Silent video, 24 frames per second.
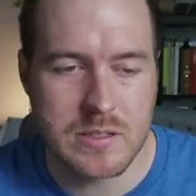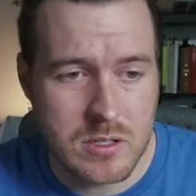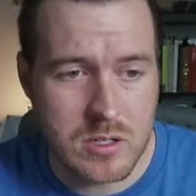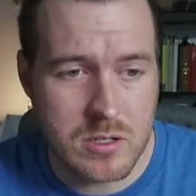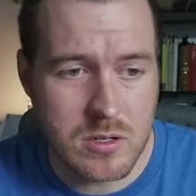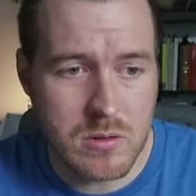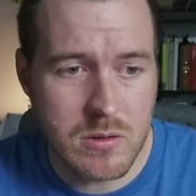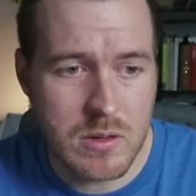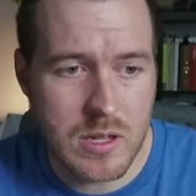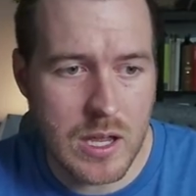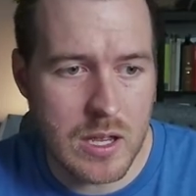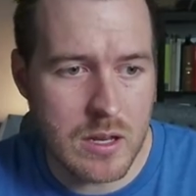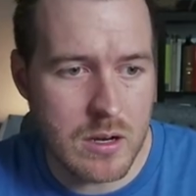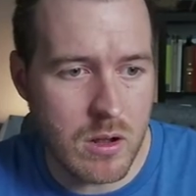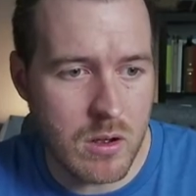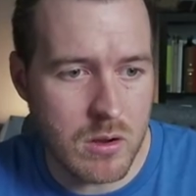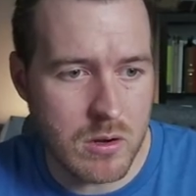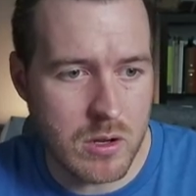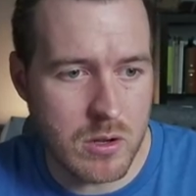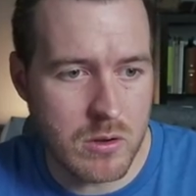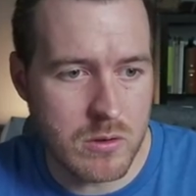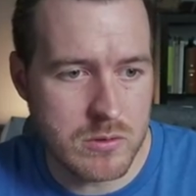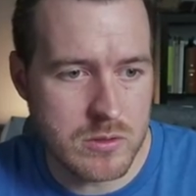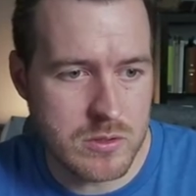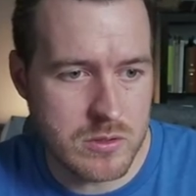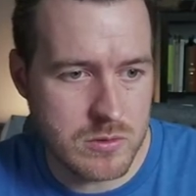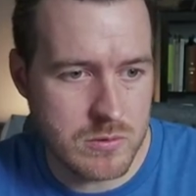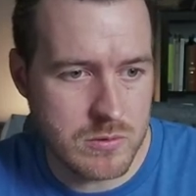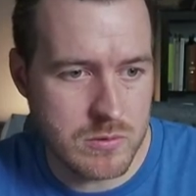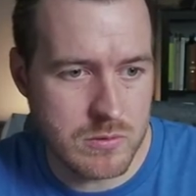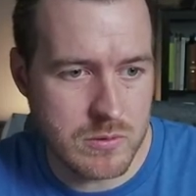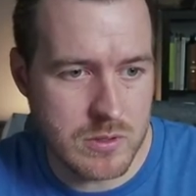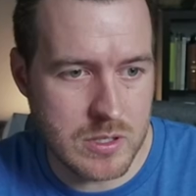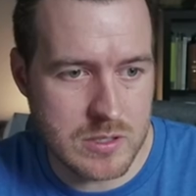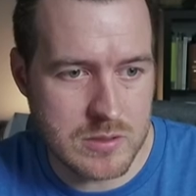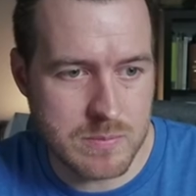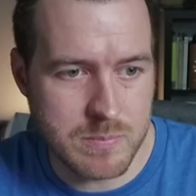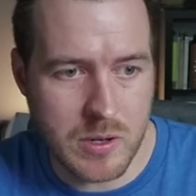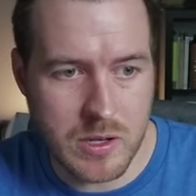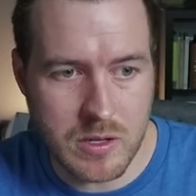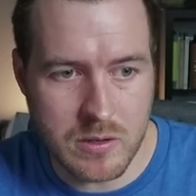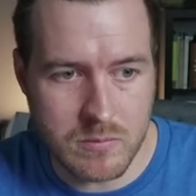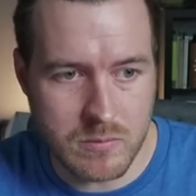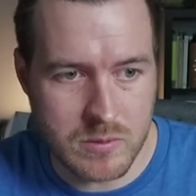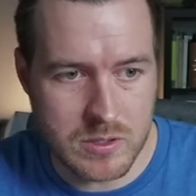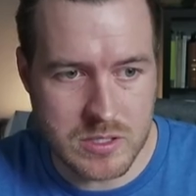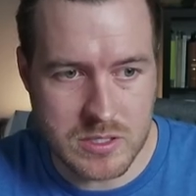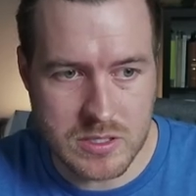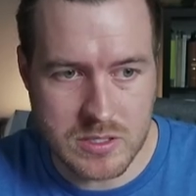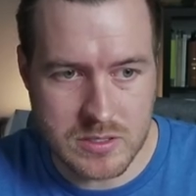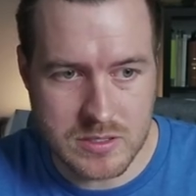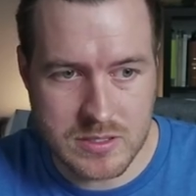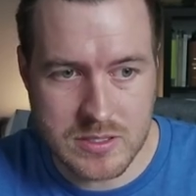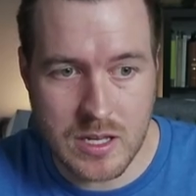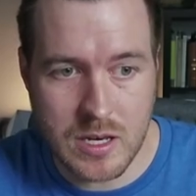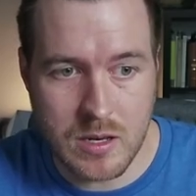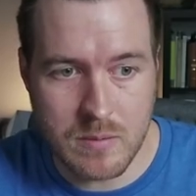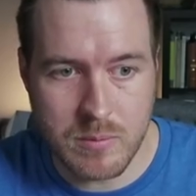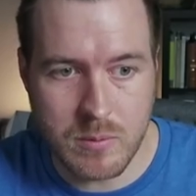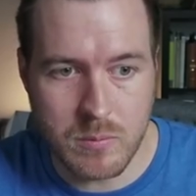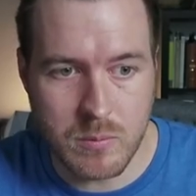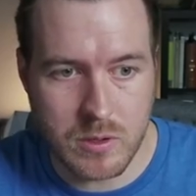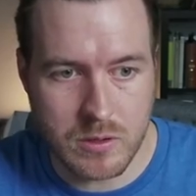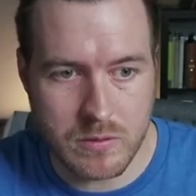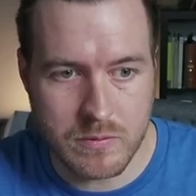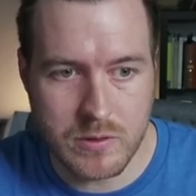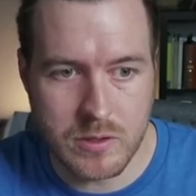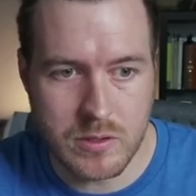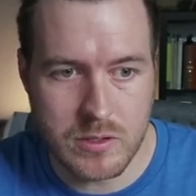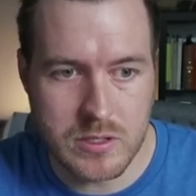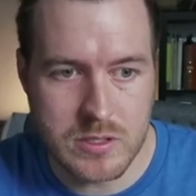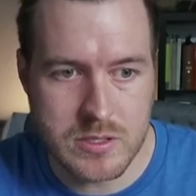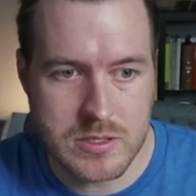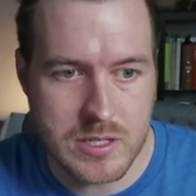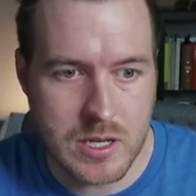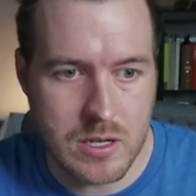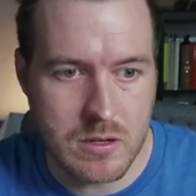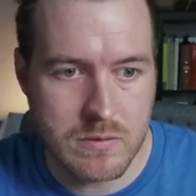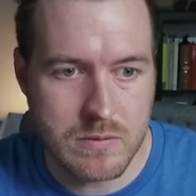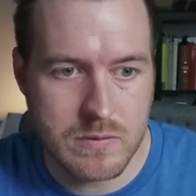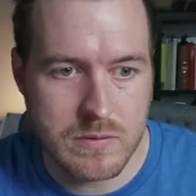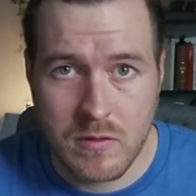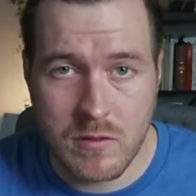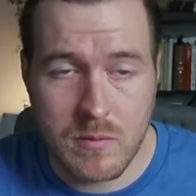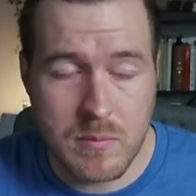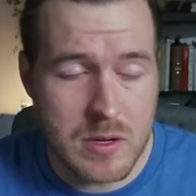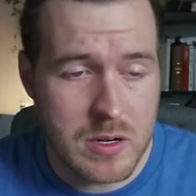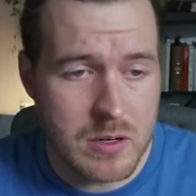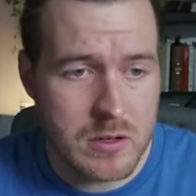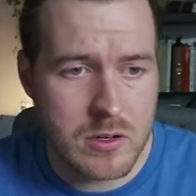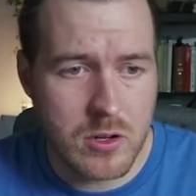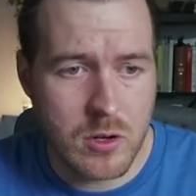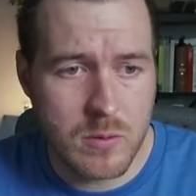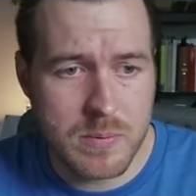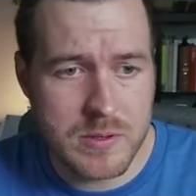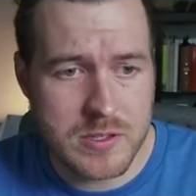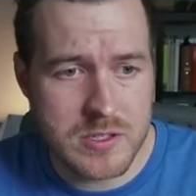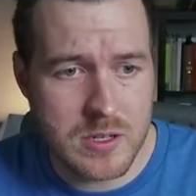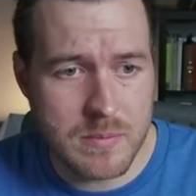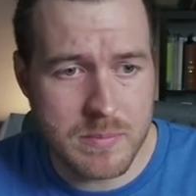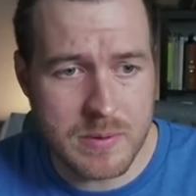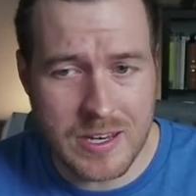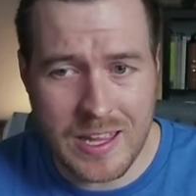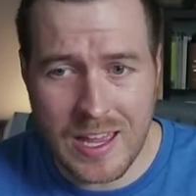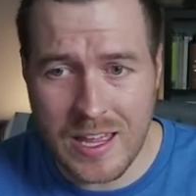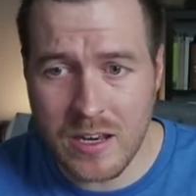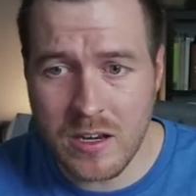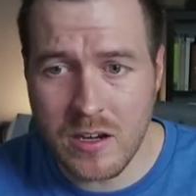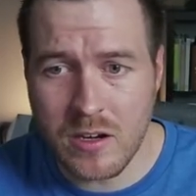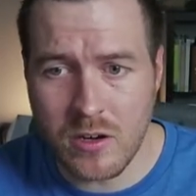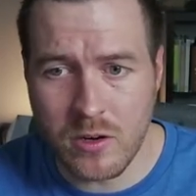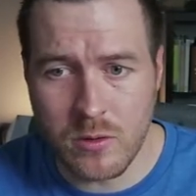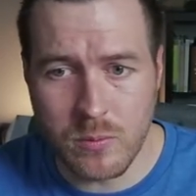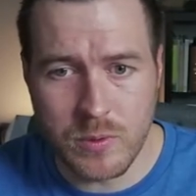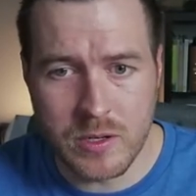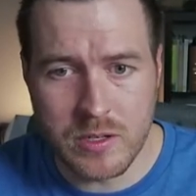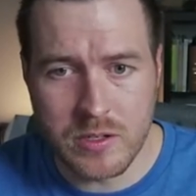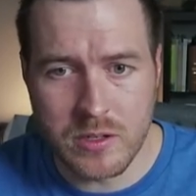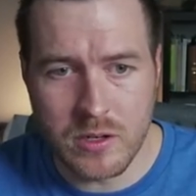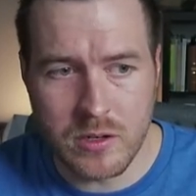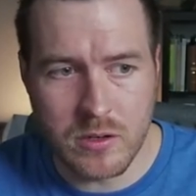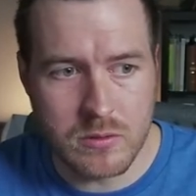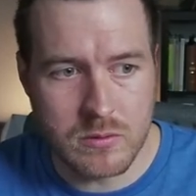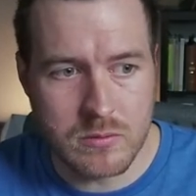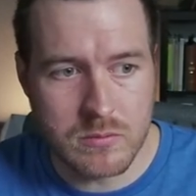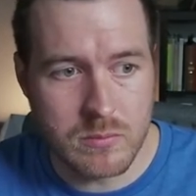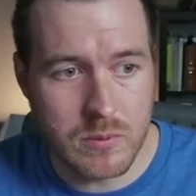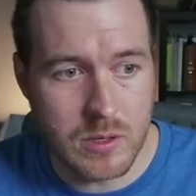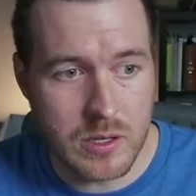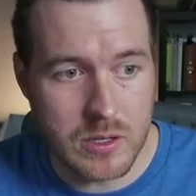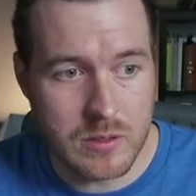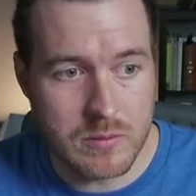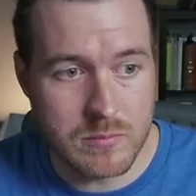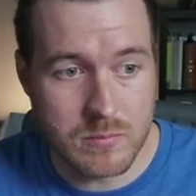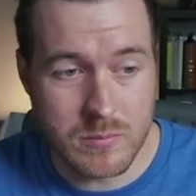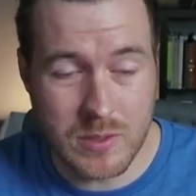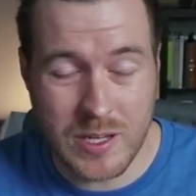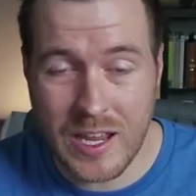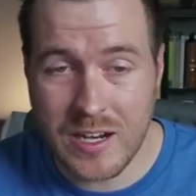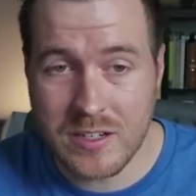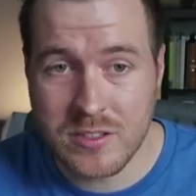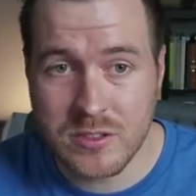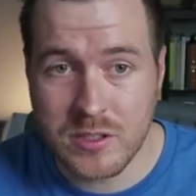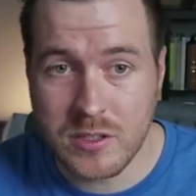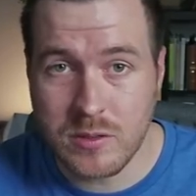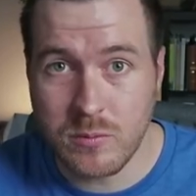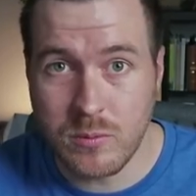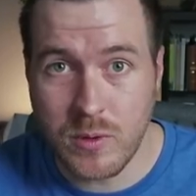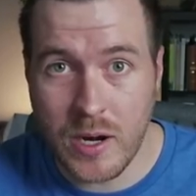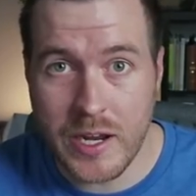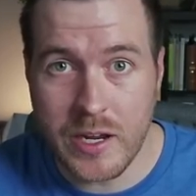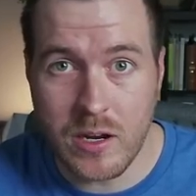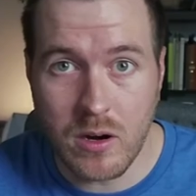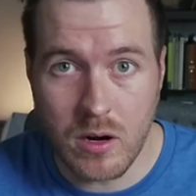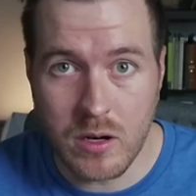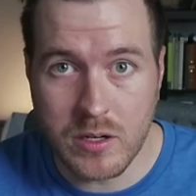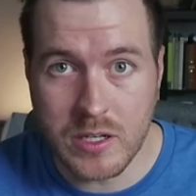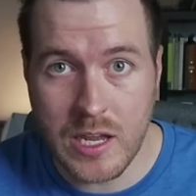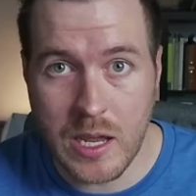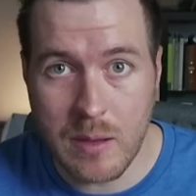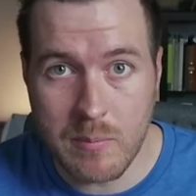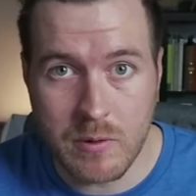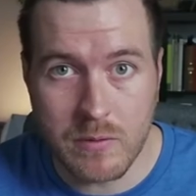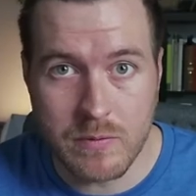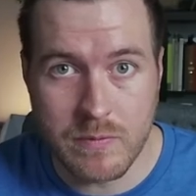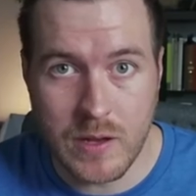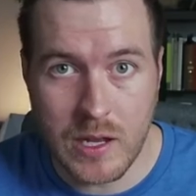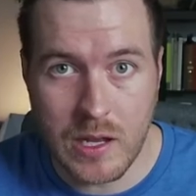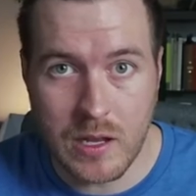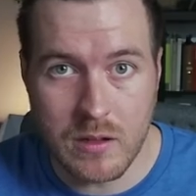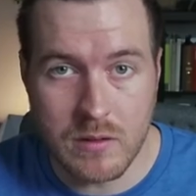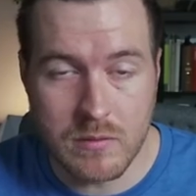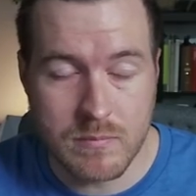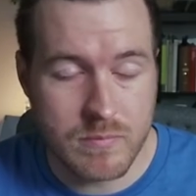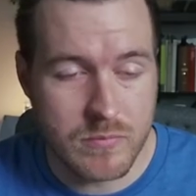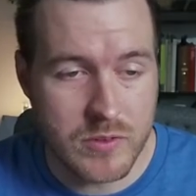To do that, I'll go to this button, which is set up a workflow yourself. From here, it opens up an editor window where we actually write our YAML file.